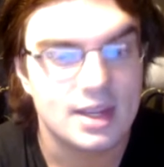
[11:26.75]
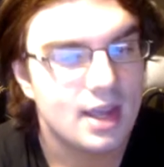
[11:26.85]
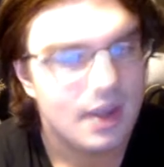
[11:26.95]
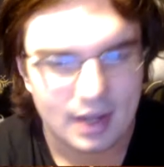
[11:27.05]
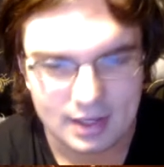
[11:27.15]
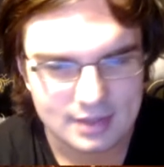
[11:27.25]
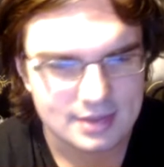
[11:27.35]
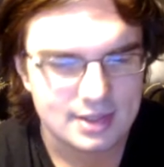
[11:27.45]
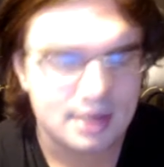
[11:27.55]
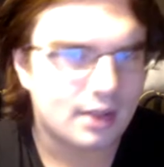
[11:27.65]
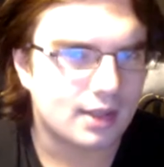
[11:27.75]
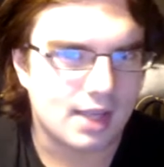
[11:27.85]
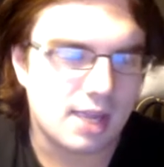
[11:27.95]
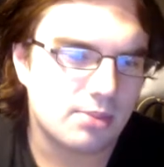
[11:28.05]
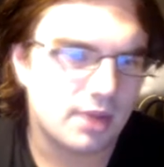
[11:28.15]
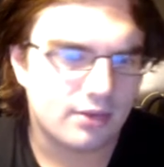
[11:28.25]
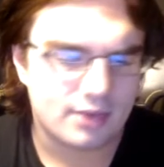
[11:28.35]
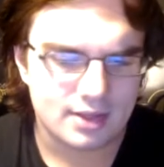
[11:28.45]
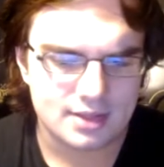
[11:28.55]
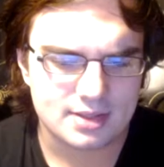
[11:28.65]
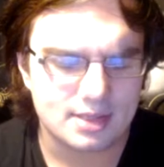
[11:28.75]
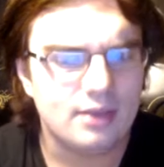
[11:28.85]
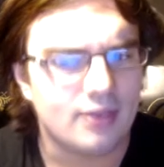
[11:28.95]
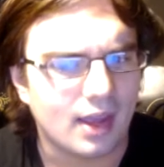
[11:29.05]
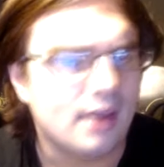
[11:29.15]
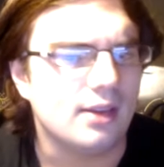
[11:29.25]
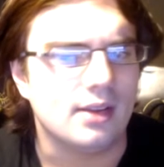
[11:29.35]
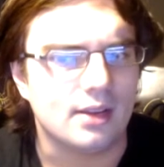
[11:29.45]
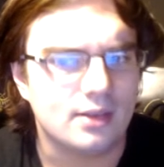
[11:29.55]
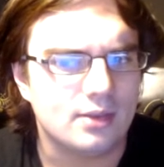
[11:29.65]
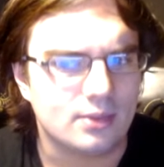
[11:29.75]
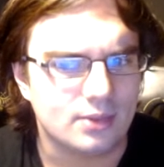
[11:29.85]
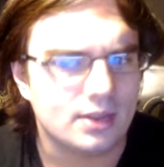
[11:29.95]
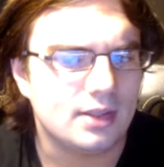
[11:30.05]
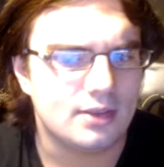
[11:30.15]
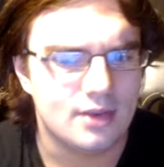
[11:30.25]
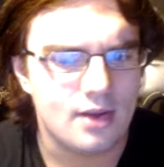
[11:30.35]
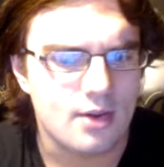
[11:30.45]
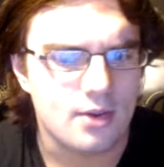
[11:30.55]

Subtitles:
I didn't see a lot of gameplay for this, if any. I don't really know.